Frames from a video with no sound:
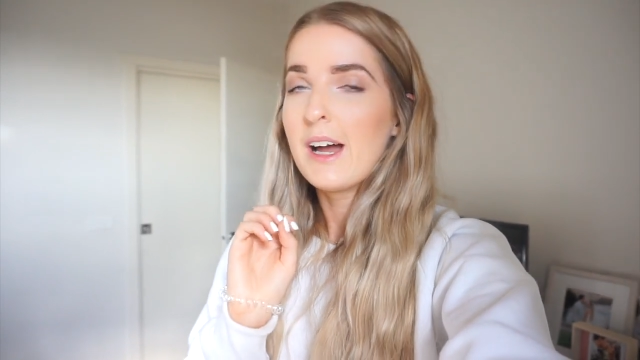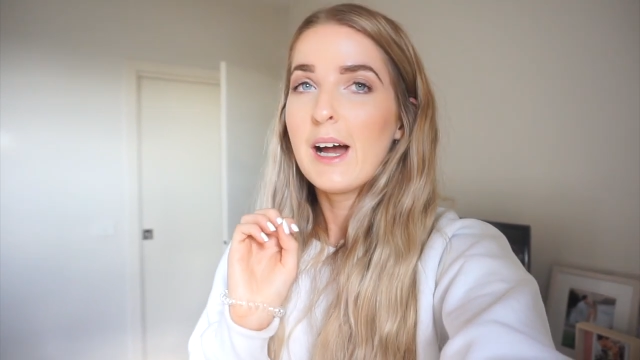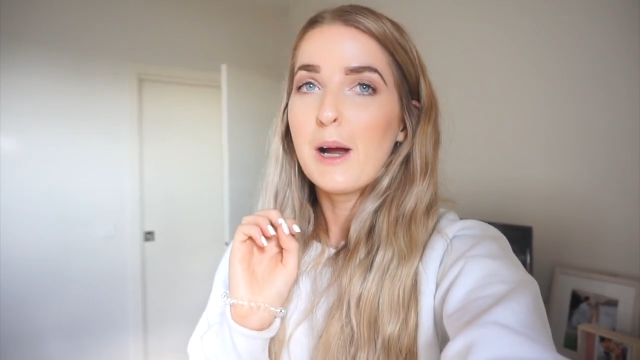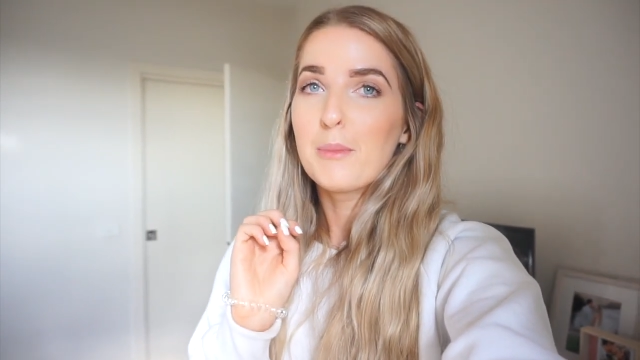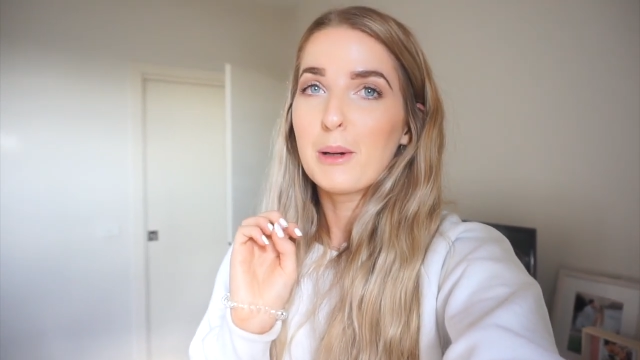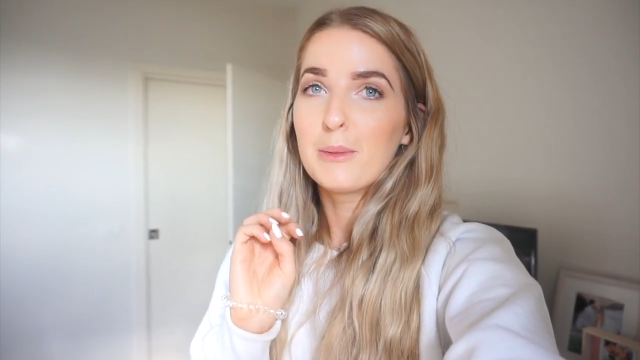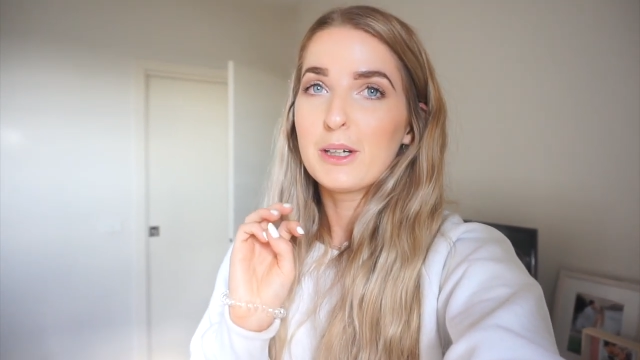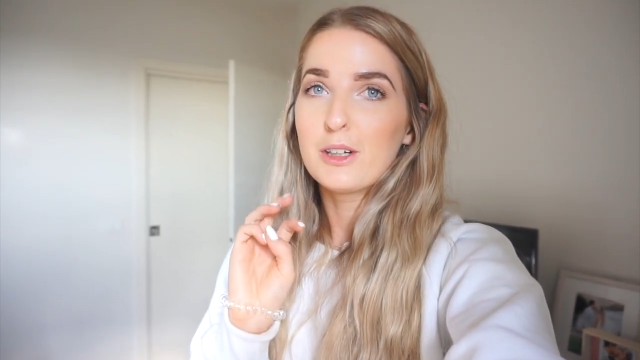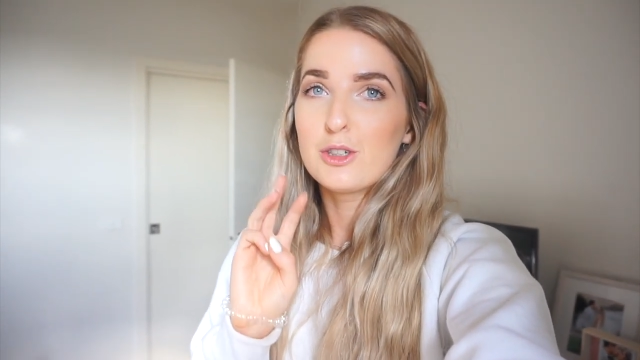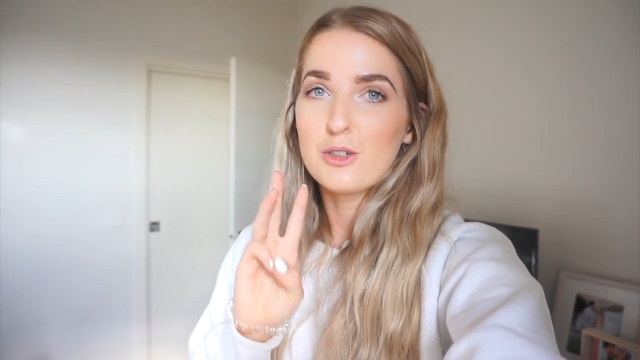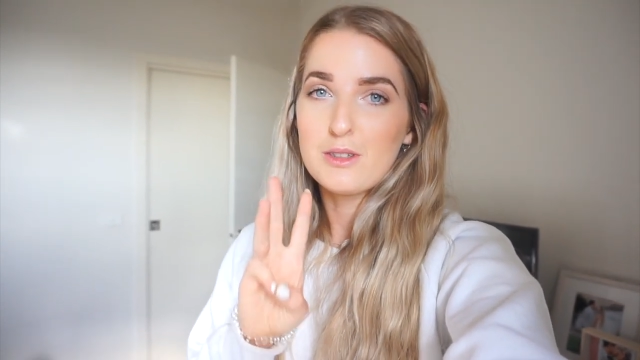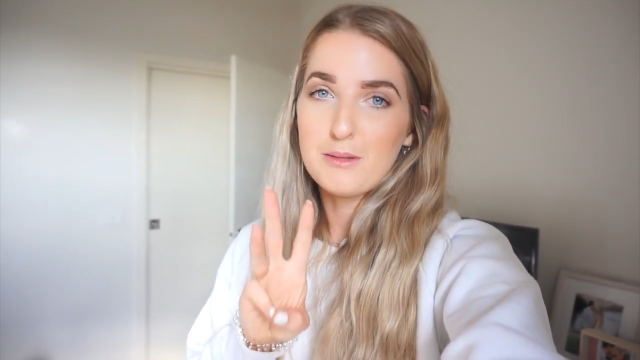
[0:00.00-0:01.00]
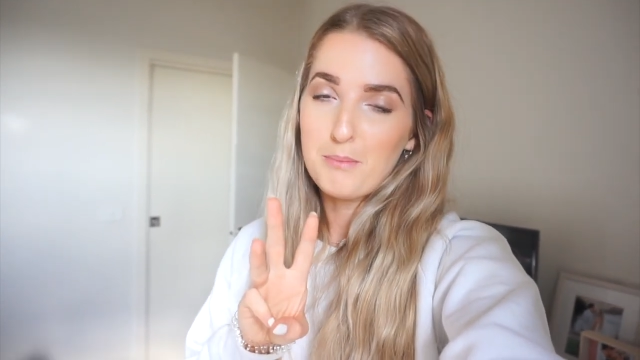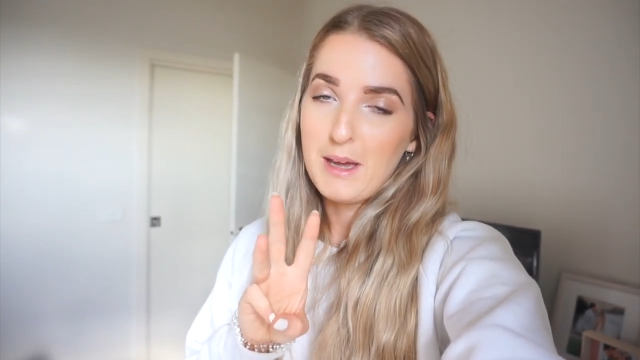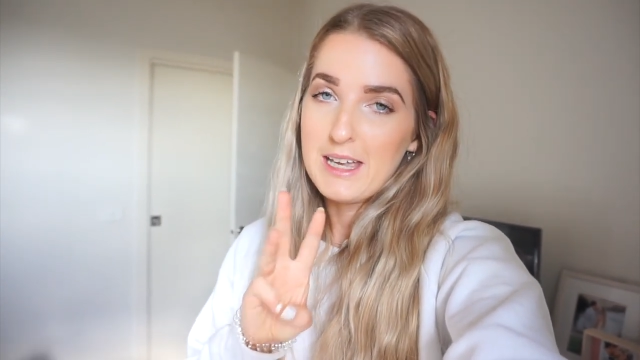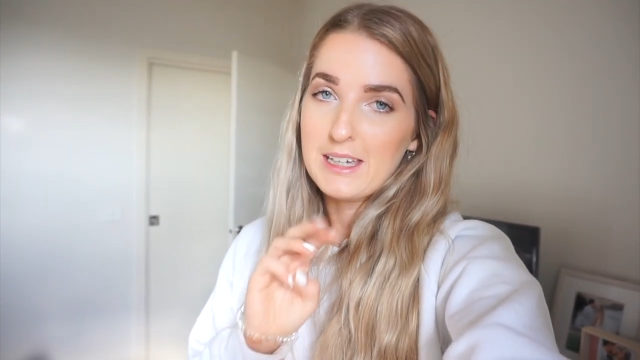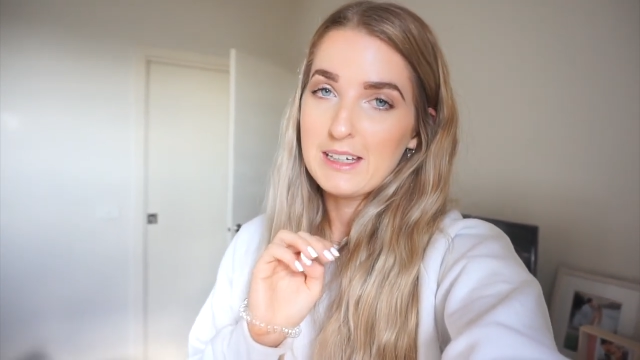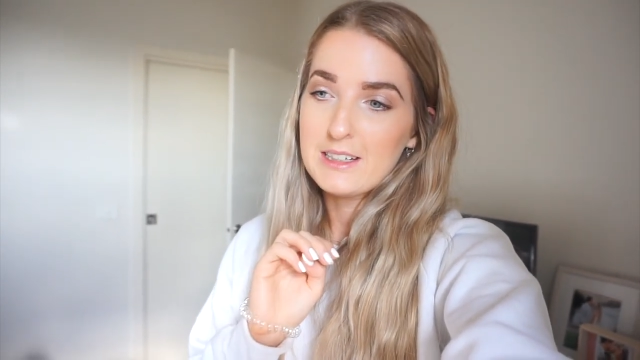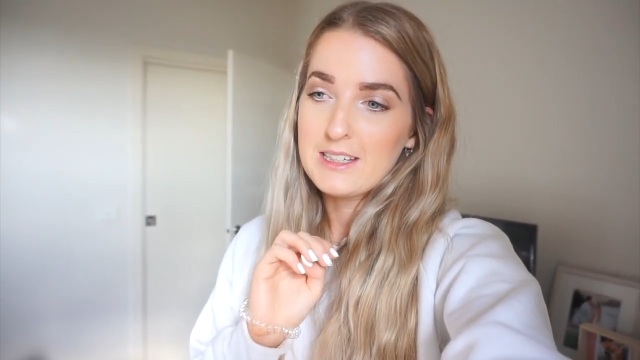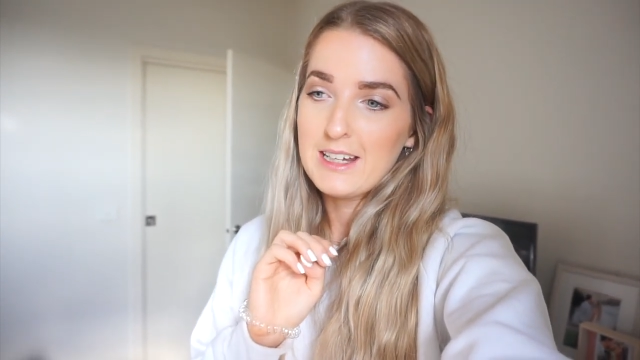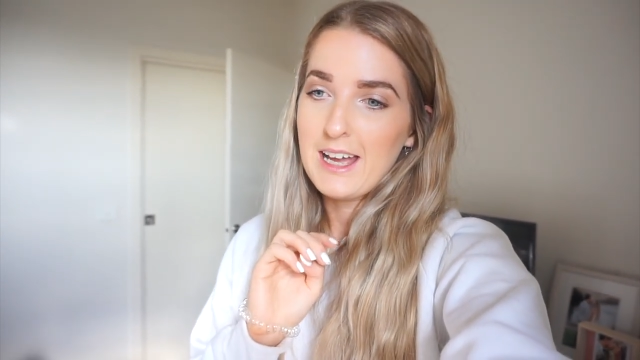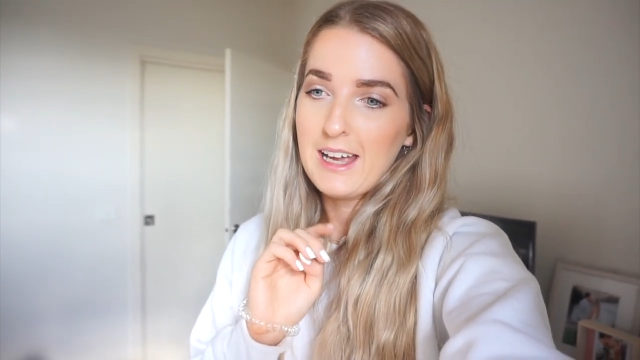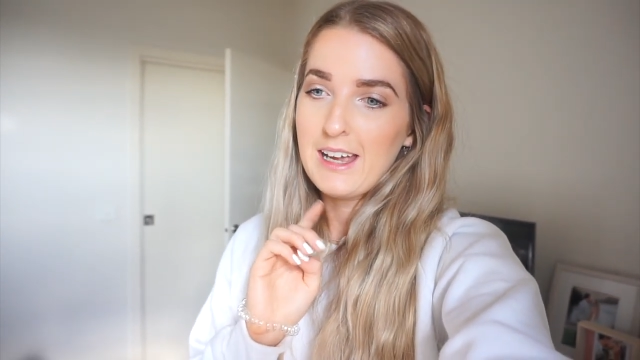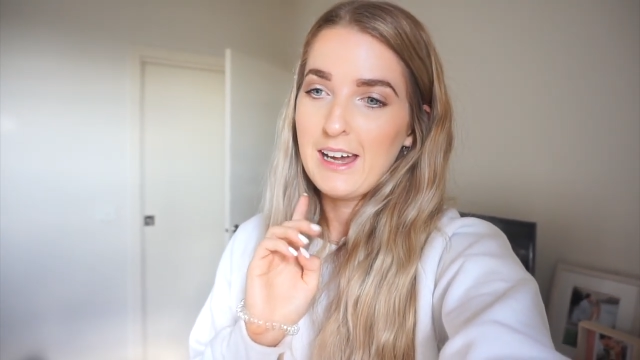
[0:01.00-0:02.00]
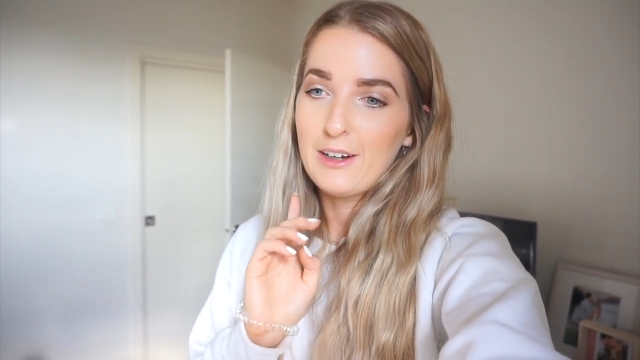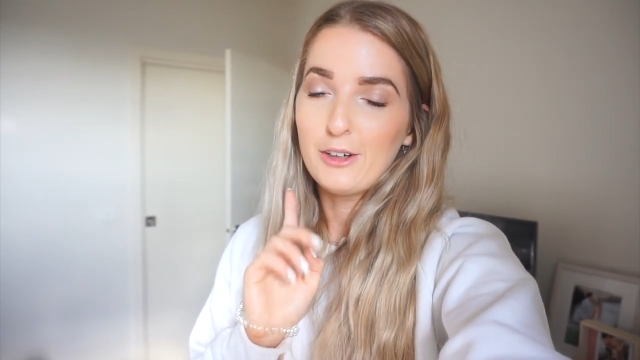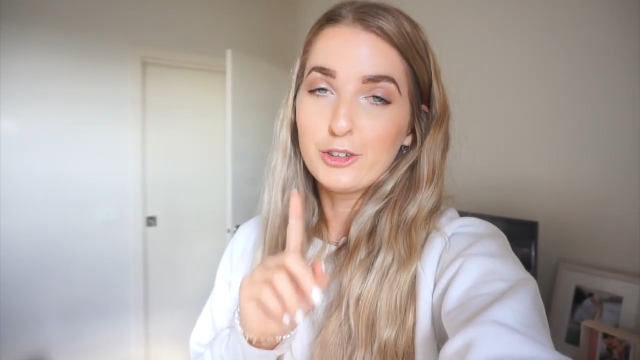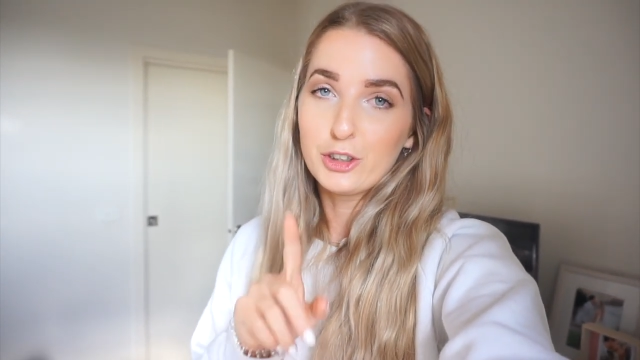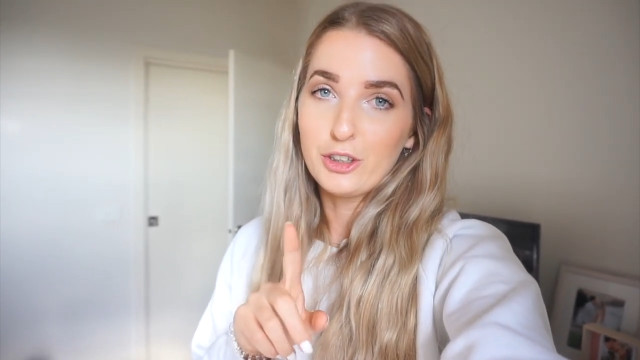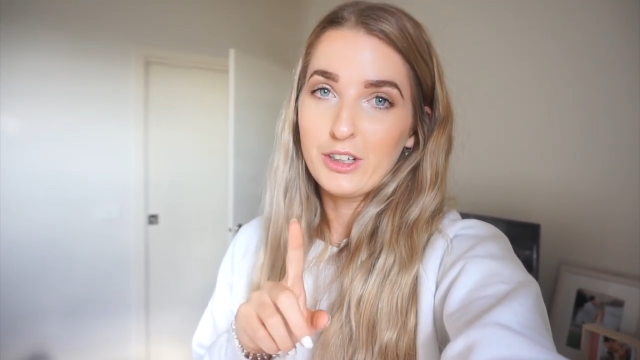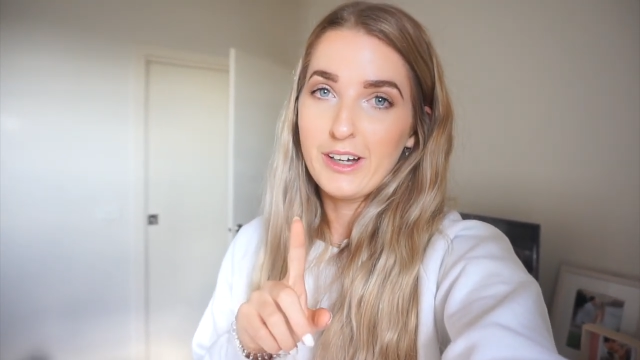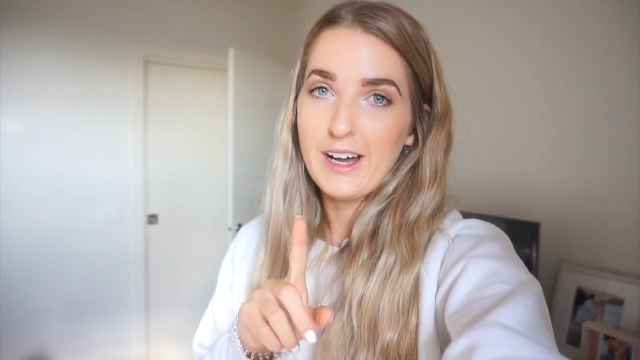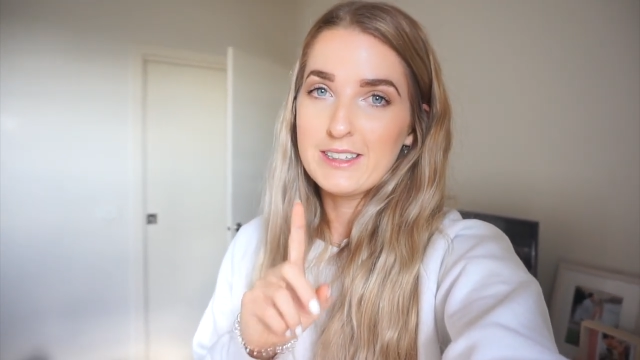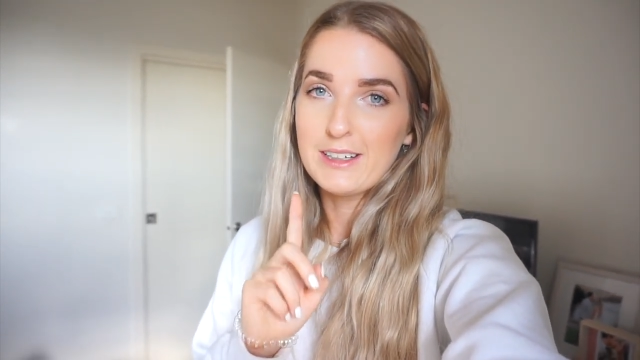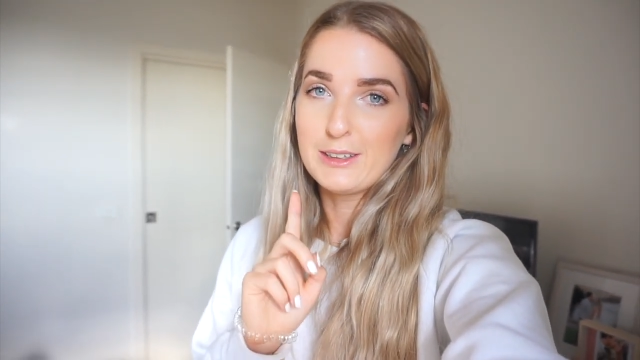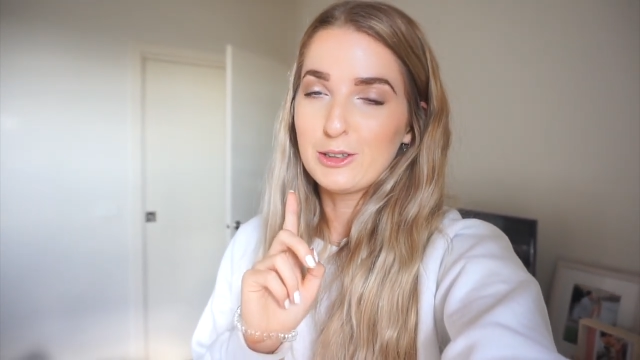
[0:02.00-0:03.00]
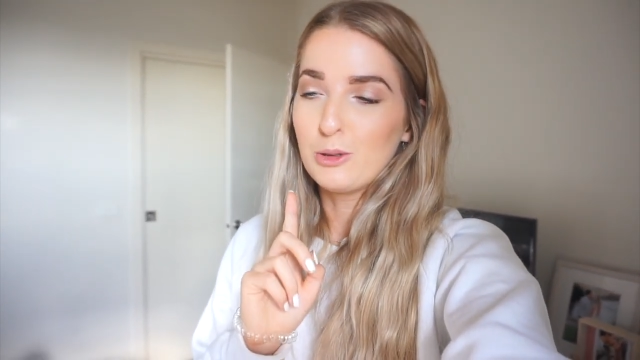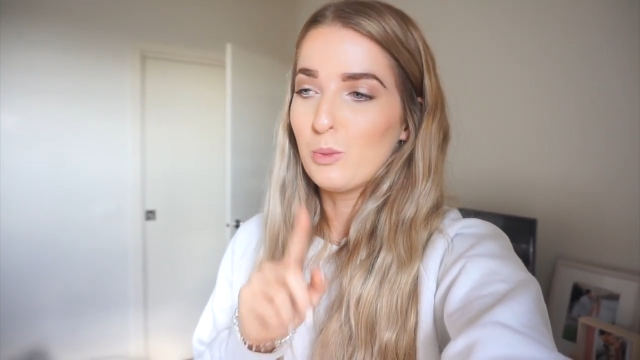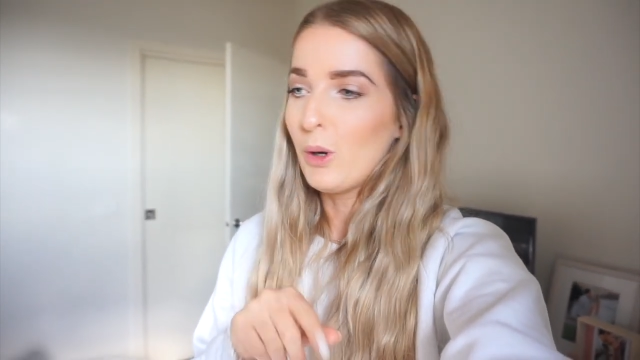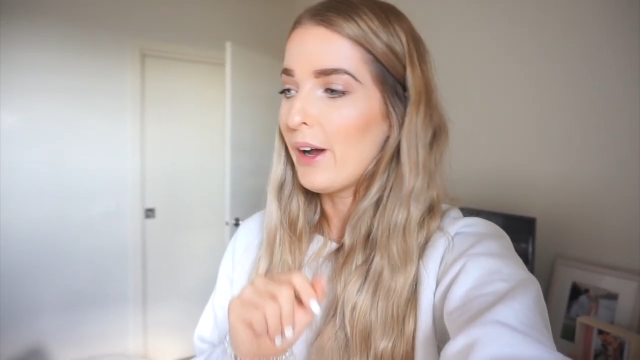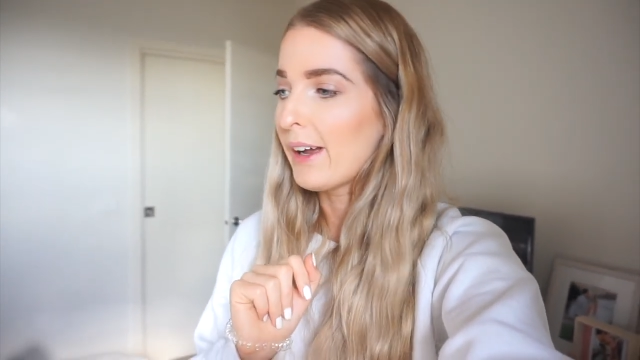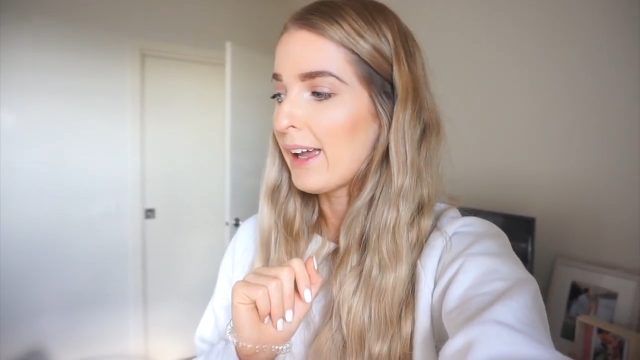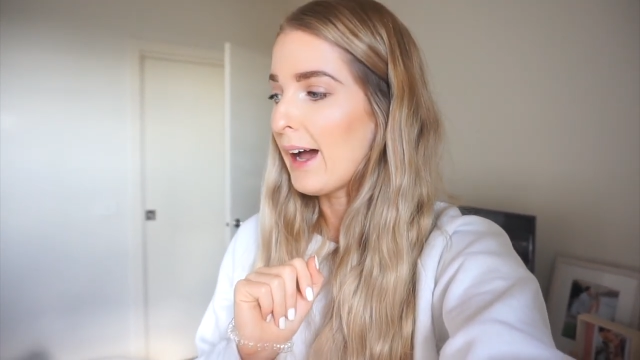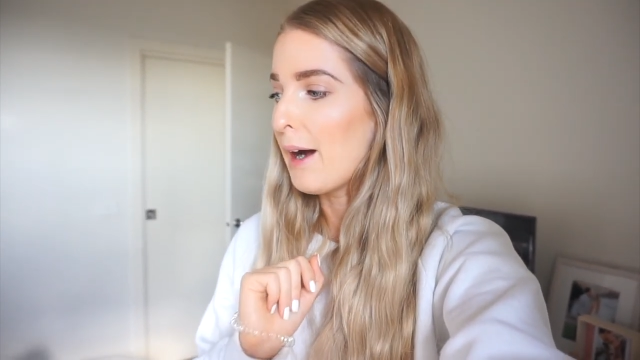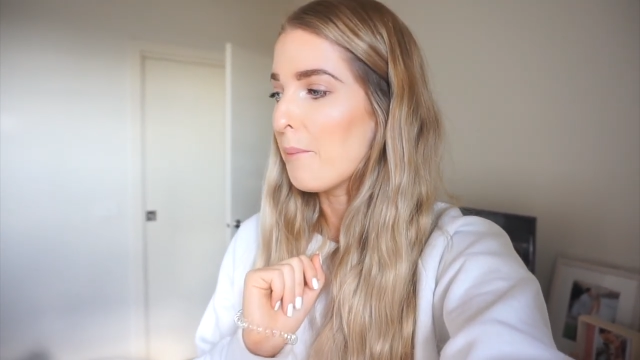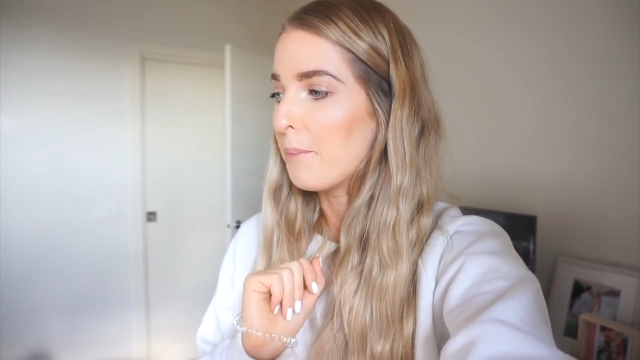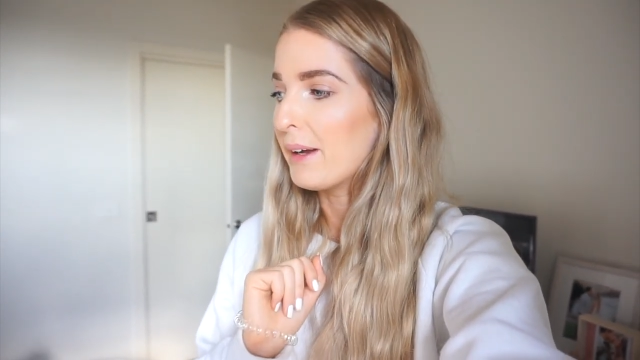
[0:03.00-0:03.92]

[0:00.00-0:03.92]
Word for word: I'm probably going to do some baking today, and I'll show you guys a little workout.